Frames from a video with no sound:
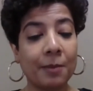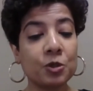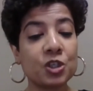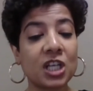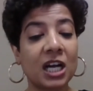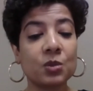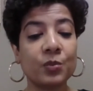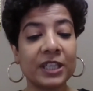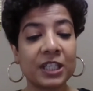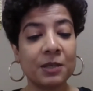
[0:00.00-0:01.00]
I'm going to
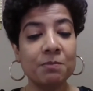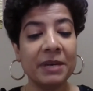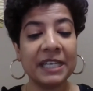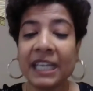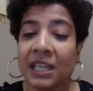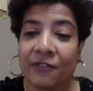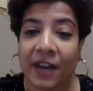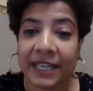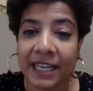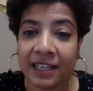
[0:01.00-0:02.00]
start with Minnie,
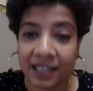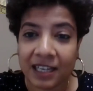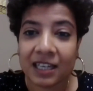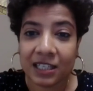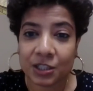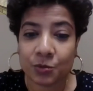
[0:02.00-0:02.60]
if I can.